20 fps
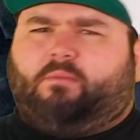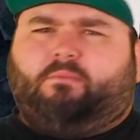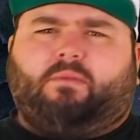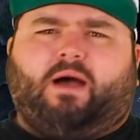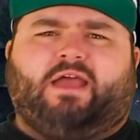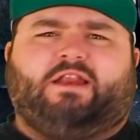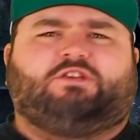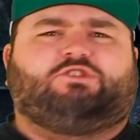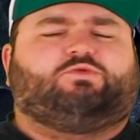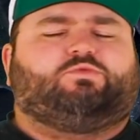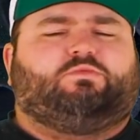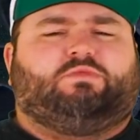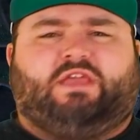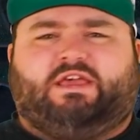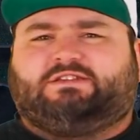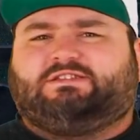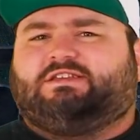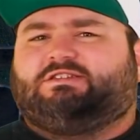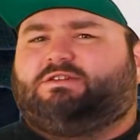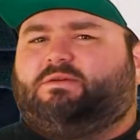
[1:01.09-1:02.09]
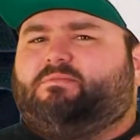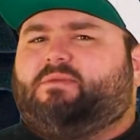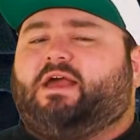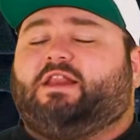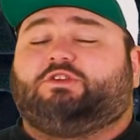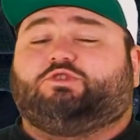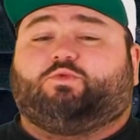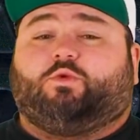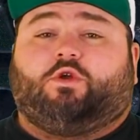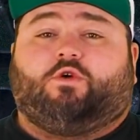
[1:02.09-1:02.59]
minus, Knicks as a
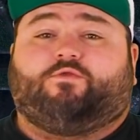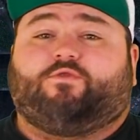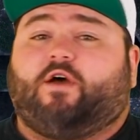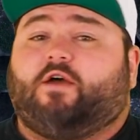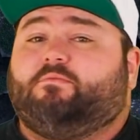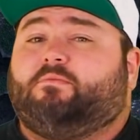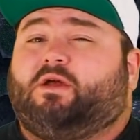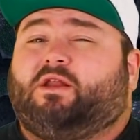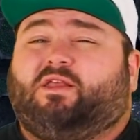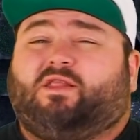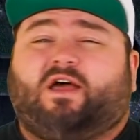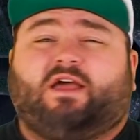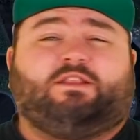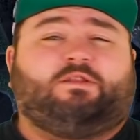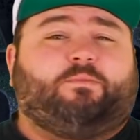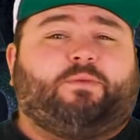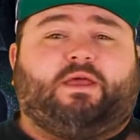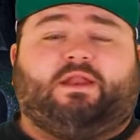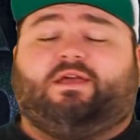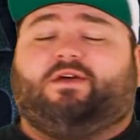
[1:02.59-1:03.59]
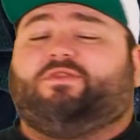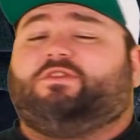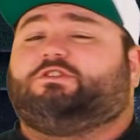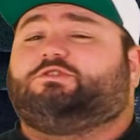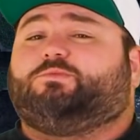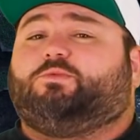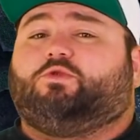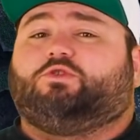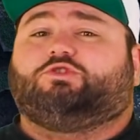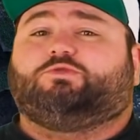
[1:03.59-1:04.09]
minus 105 money line, depending on the
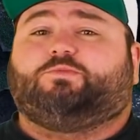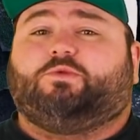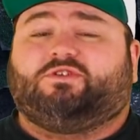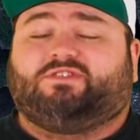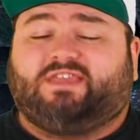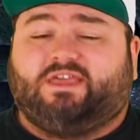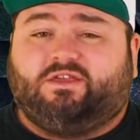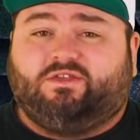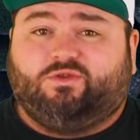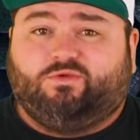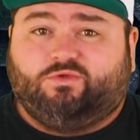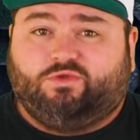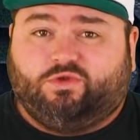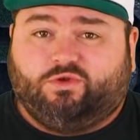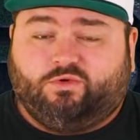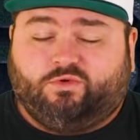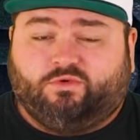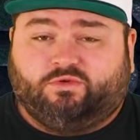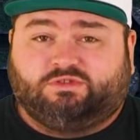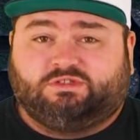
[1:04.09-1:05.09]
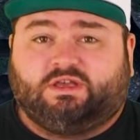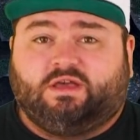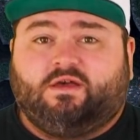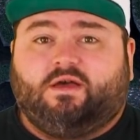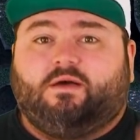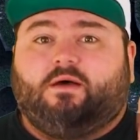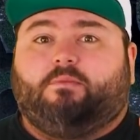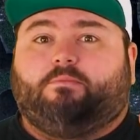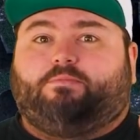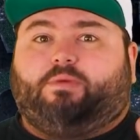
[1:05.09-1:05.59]
sports book that you use.
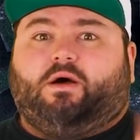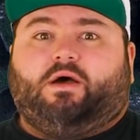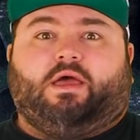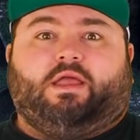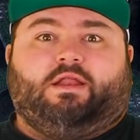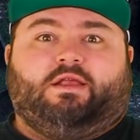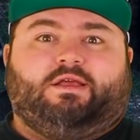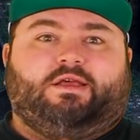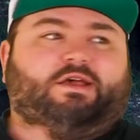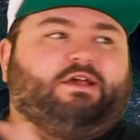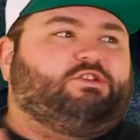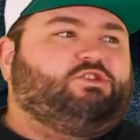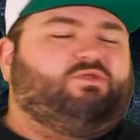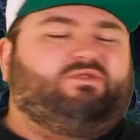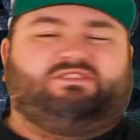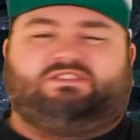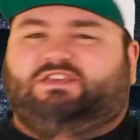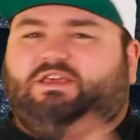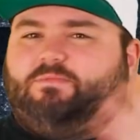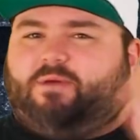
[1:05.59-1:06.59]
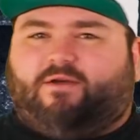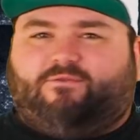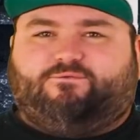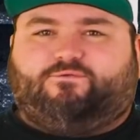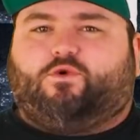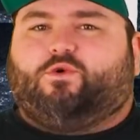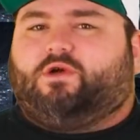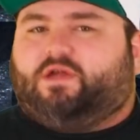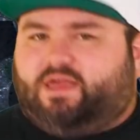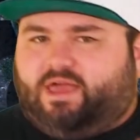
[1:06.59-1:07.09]
But as you can see, by
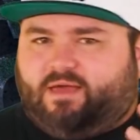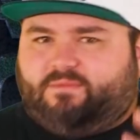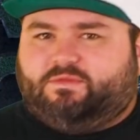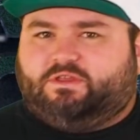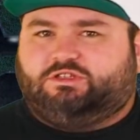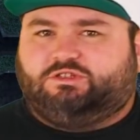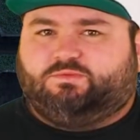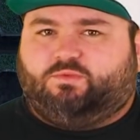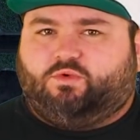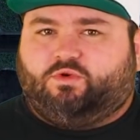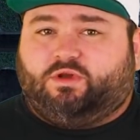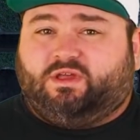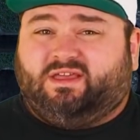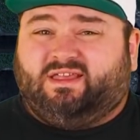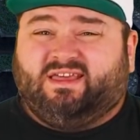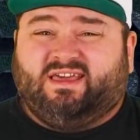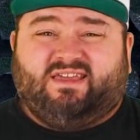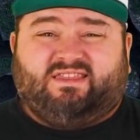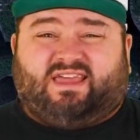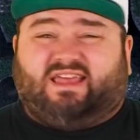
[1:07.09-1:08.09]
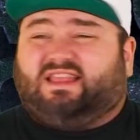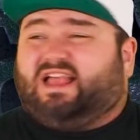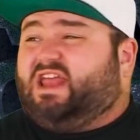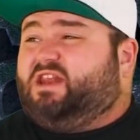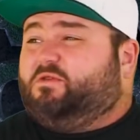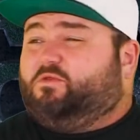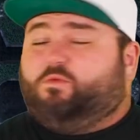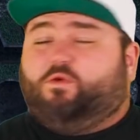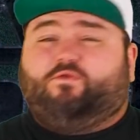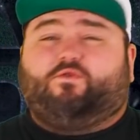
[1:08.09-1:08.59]
4 a.m. this morning, that line
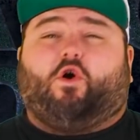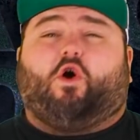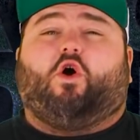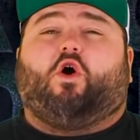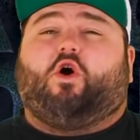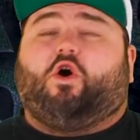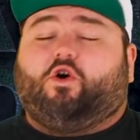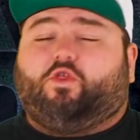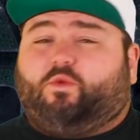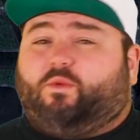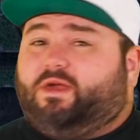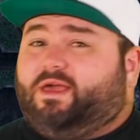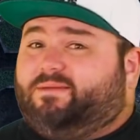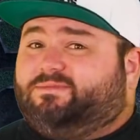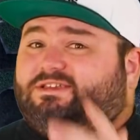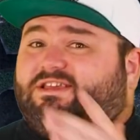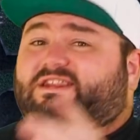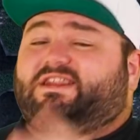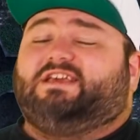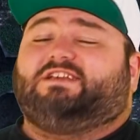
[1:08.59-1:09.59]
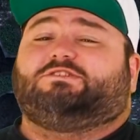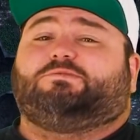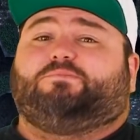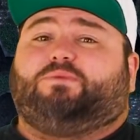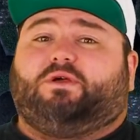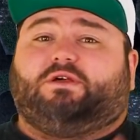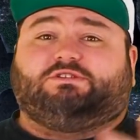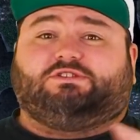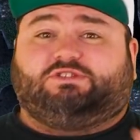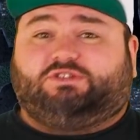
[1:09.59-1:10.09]
had moved all the way up to Knicks
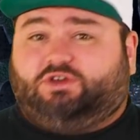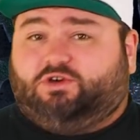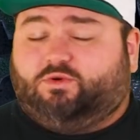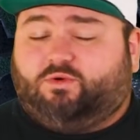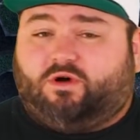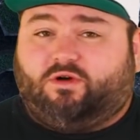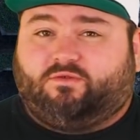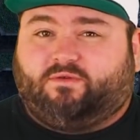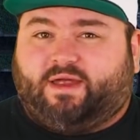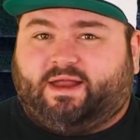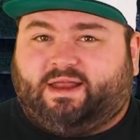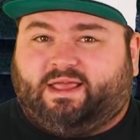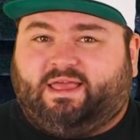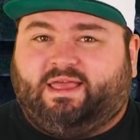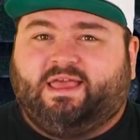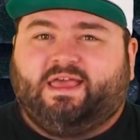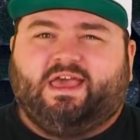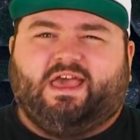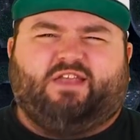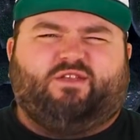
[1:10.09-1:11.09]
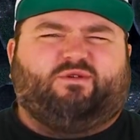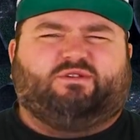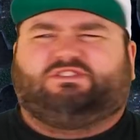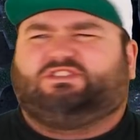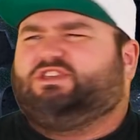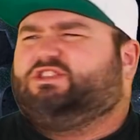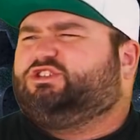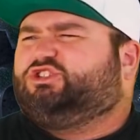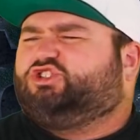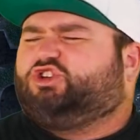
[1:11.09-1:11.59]
plus 2 already, and you can
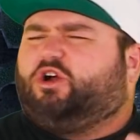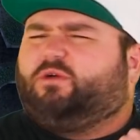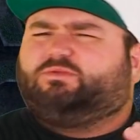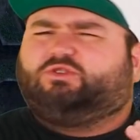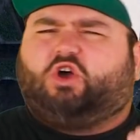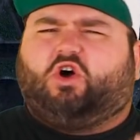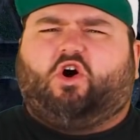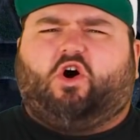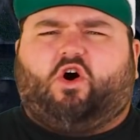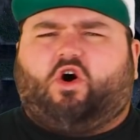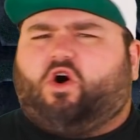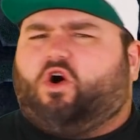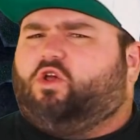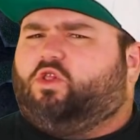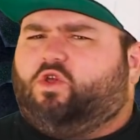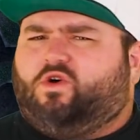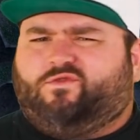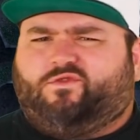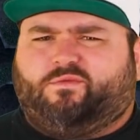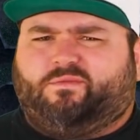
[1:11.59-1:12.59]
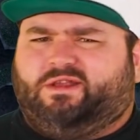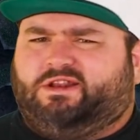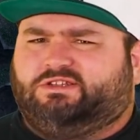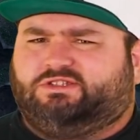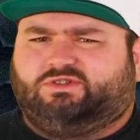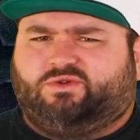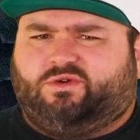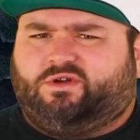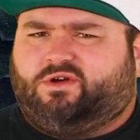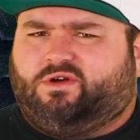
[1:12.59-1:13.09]
see the sharps all over
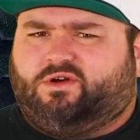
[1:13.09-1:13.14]
Minnesota